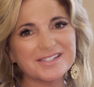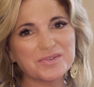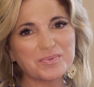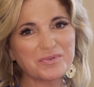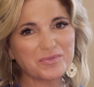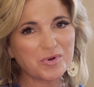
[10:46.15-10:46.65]
to
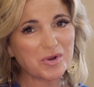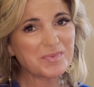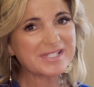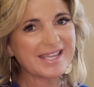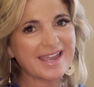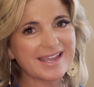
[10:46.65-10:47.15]
perform
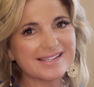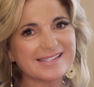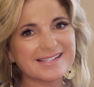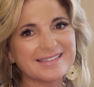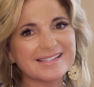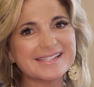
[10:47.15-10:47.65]
a
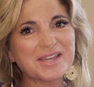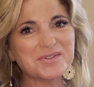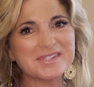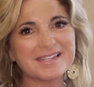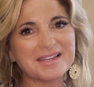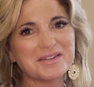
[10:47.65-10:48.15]
task that's
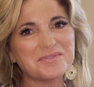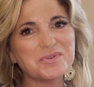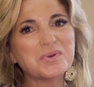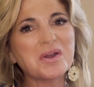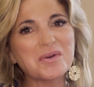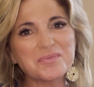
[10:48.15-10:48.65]
outside of
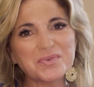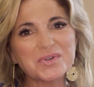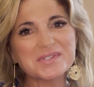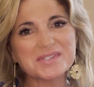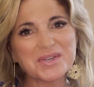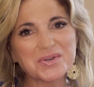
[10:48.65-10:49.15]
your
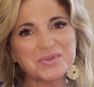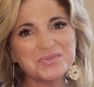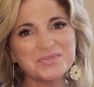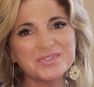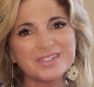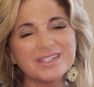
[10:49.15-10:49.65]
comfort
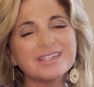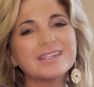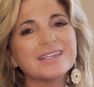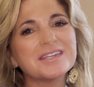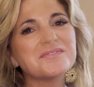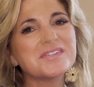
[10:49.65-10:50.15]
zone?
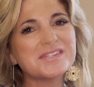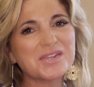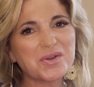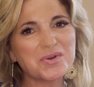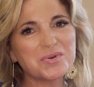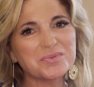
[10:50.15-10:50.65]
If
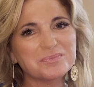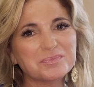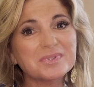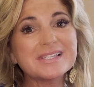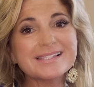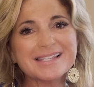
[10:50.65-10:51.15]
so,
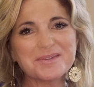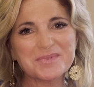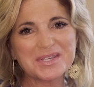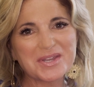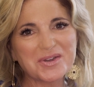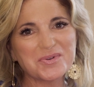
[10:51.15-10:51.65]
please let
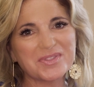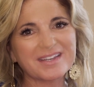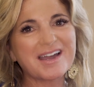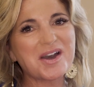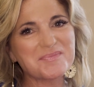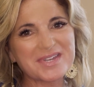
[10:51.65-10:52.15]
me know in the
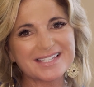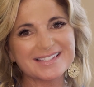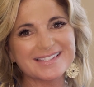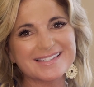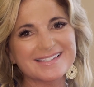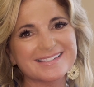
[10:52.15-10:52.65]
comments.